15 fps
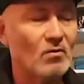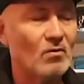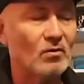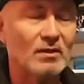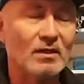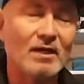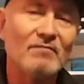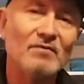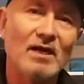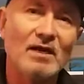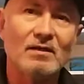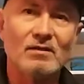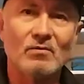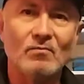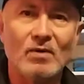or the left
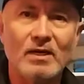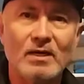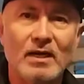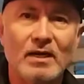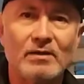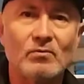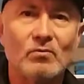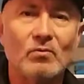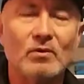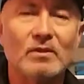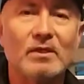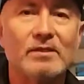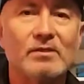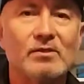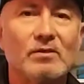hand and the right hand
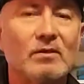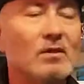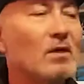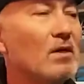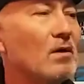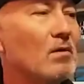coordination.